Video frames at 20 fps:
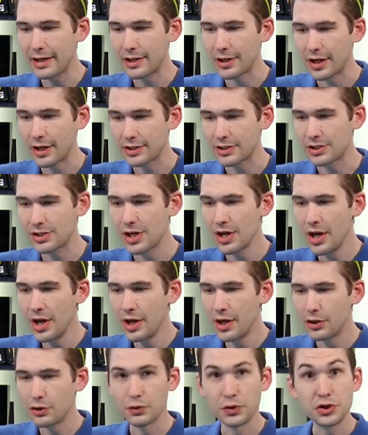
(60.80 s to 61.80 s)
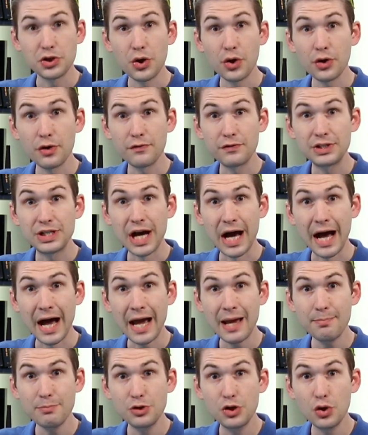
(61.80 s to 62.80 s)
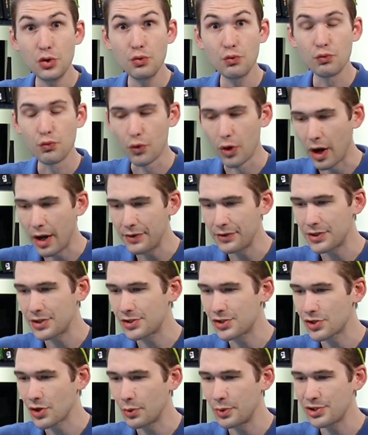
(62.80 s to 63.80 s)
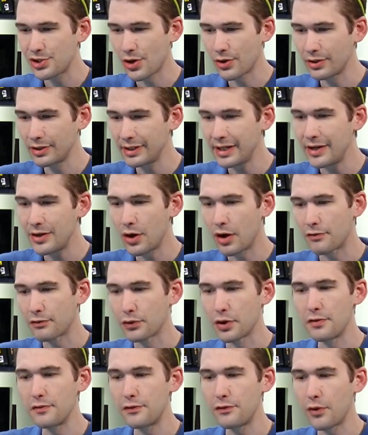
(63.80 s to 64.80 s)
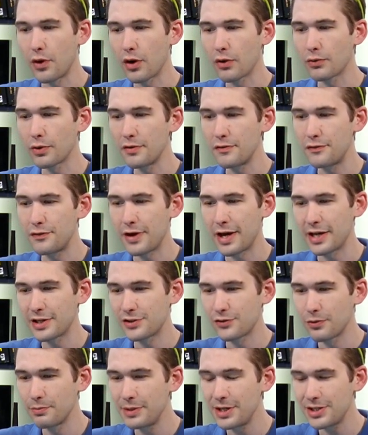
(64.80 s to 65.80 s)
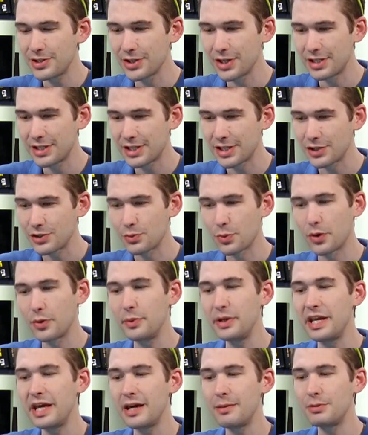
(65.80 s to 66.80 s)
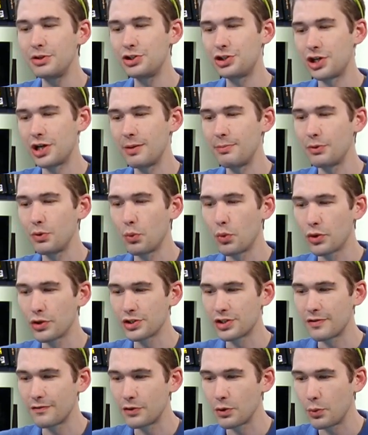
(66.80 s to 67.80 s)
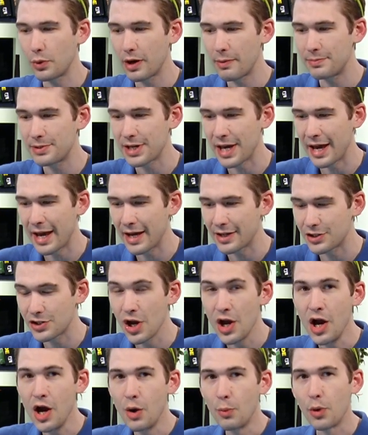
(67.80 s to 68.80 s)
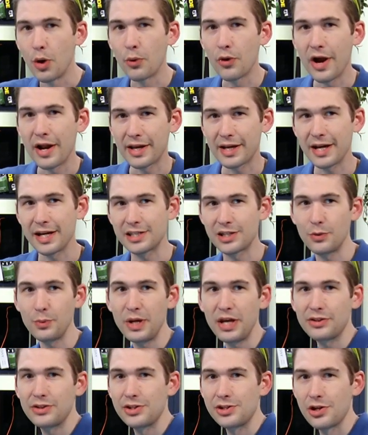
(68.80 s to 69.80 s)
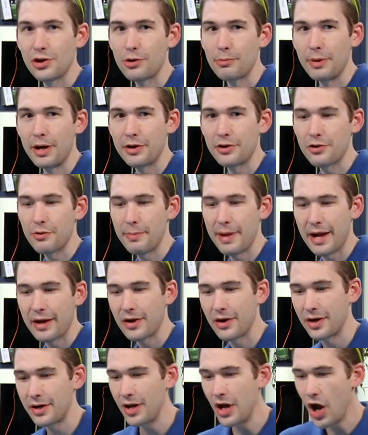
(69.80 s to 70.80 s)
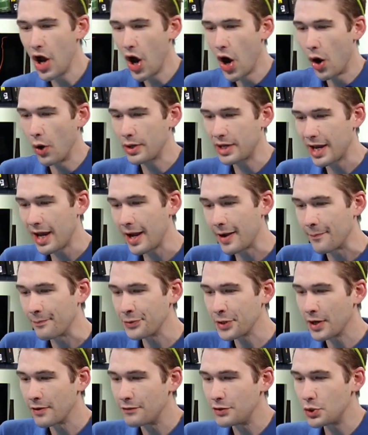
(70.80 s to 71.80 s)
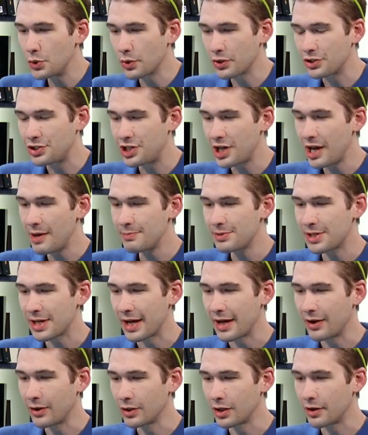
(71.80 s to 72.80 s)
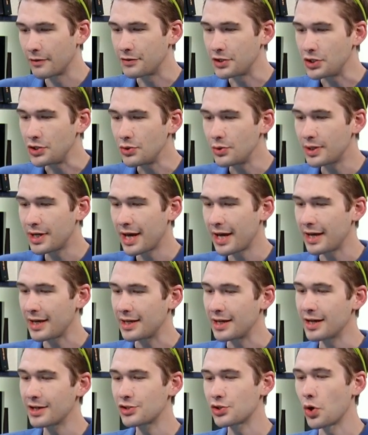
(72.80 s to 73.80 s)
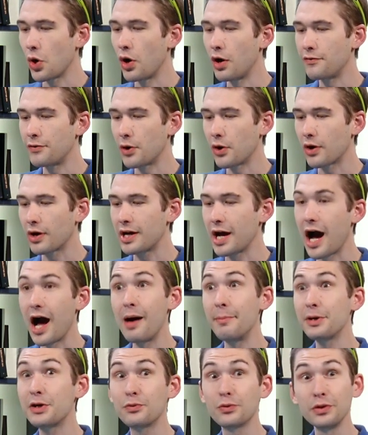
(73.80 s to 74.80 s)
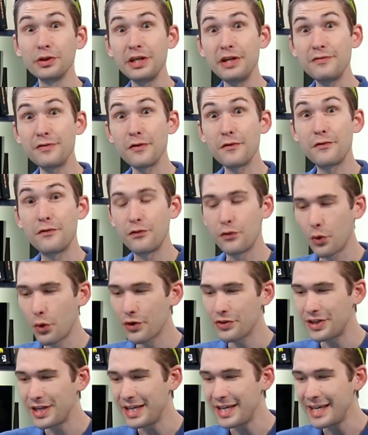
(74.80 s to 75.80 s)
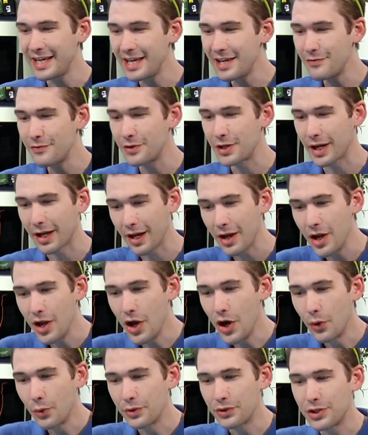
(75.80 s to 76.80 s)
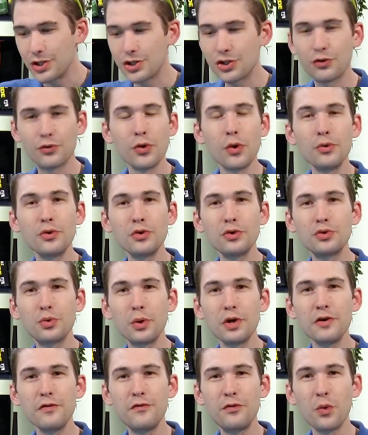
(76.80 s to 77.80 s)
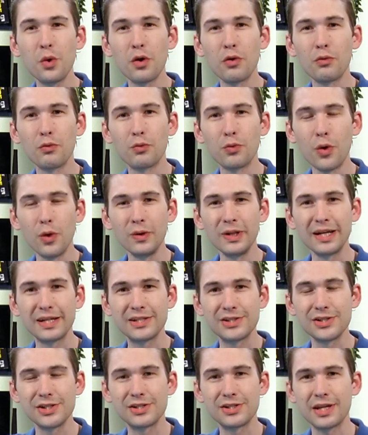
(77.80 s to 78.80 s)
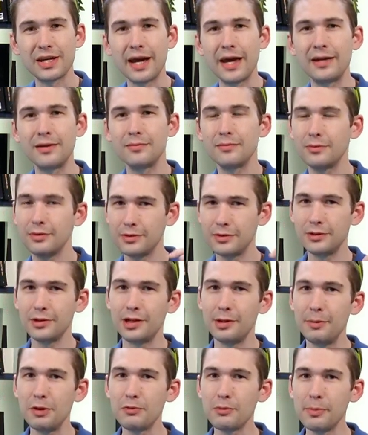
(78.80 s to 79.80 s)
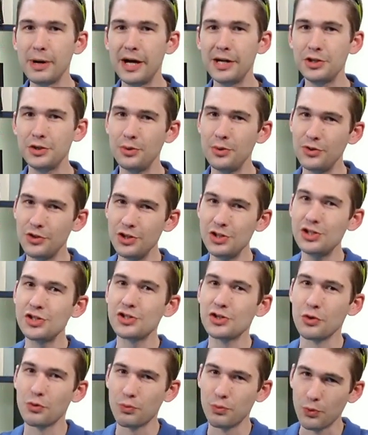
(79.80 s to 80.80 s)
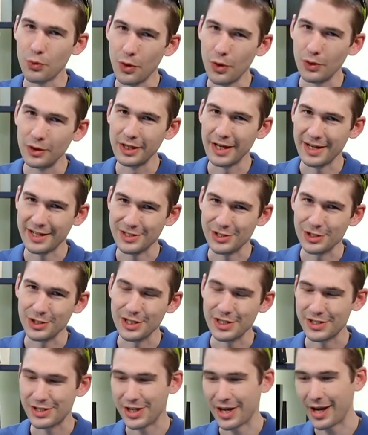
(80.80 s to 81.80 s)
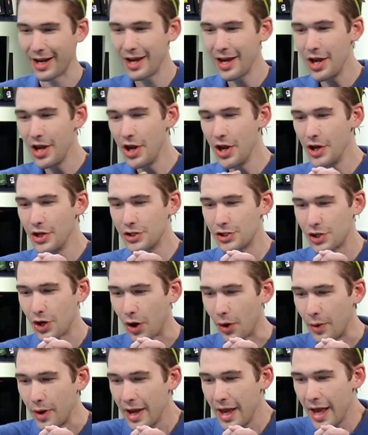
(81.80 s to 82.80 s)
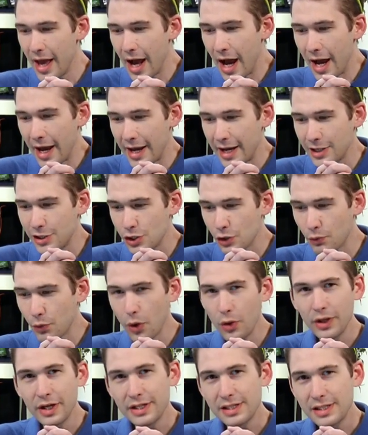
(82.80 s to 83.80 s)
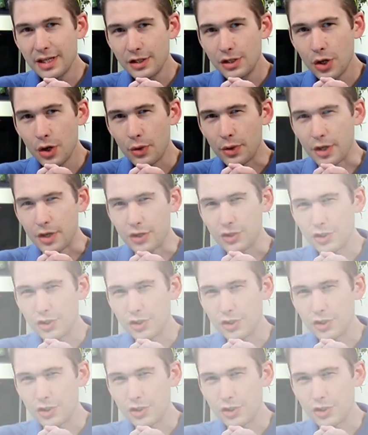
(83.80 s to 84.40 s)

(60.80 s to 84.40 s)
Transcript: cuts. The return of time to run. This is always our leadoff. Run far, run fast from these listings where we name and shame the worst of the web's ads. While we're at it, guys, can we get the center monitor back on? Okay, viewer James L. of the UK kicks off our comic relief for for the evening with this Chrono 24 Rolex listing. And let me remind you, this is a Rolex listing. So it's a Rolex Daytona,